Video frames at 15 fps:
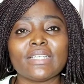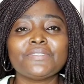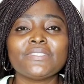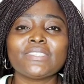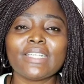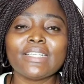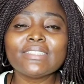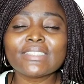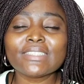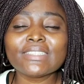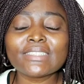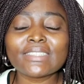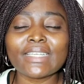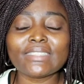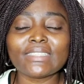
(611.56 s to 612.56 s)
Ephesians
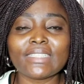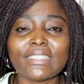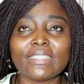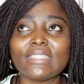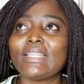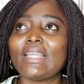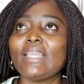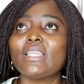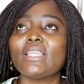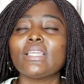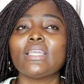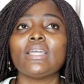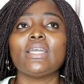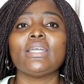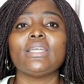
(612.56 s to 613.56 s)
6:13. Like,
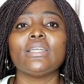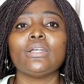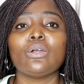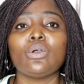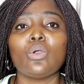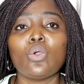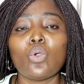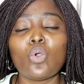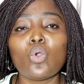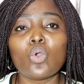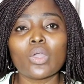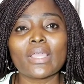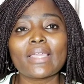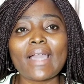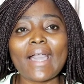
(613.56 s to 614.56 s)

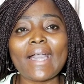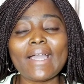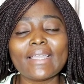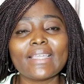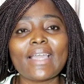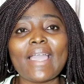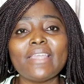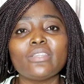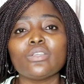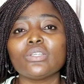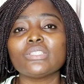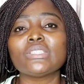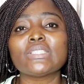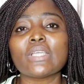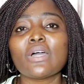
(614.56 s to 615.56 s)
guide
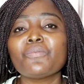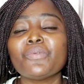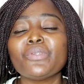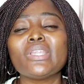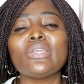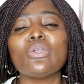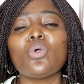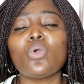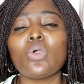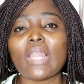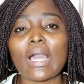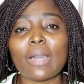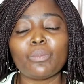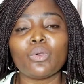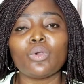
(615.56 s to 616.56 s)
yourself with the whole
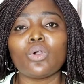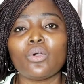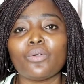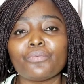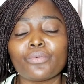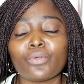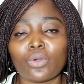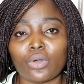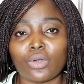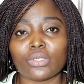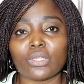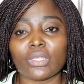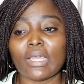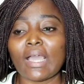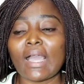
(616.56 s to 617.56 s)
armor of God.
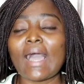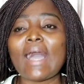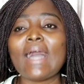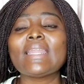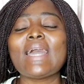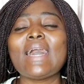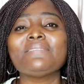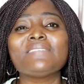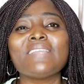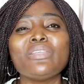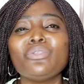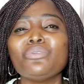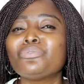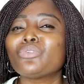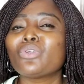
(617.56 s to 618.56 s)
And after
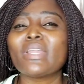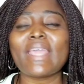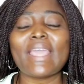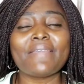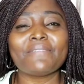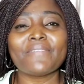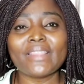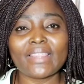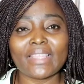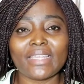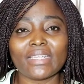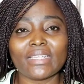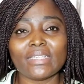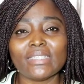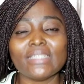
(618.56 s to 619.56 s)
you've done
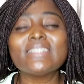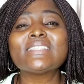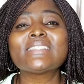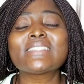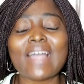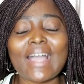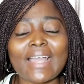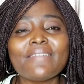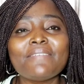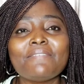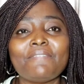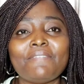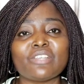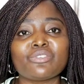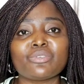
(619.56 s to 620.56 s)
everything, stand
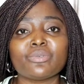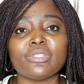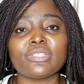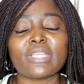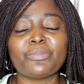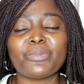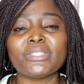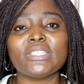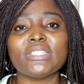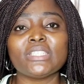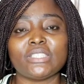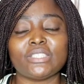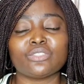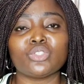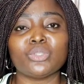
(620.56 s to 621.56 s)
firm. Interpreting
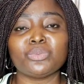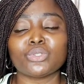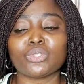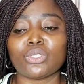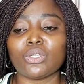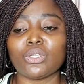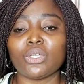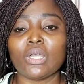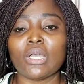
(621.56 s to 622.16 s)
this scripture,